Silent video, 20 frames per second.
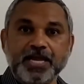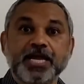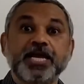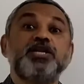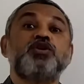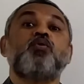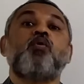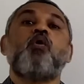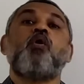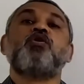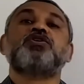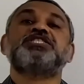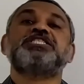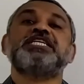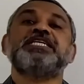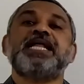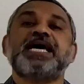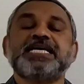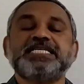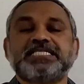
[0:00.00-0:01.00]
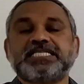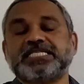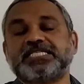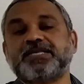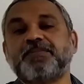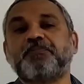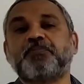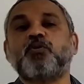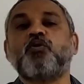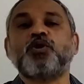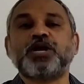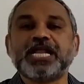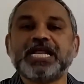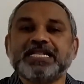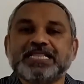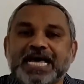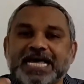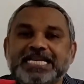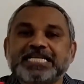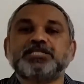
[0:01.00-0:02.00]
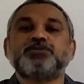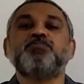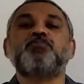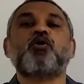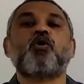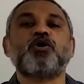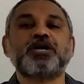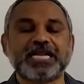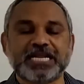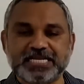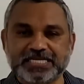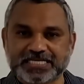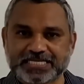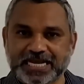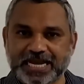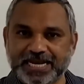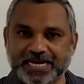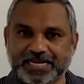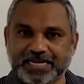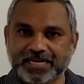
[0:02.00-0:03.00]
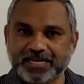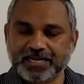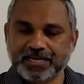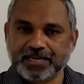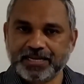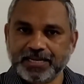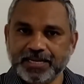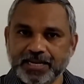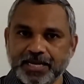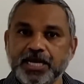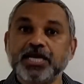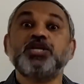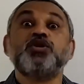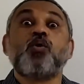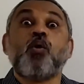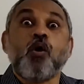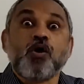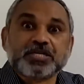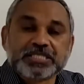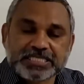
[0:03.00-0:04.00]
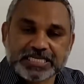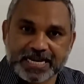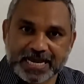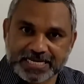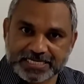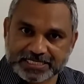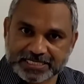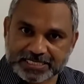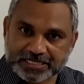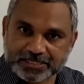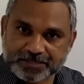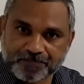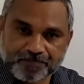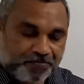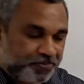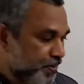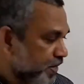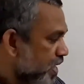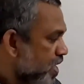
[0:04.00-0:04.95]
It oxidizes the protein that is brought inside. It oxidizes.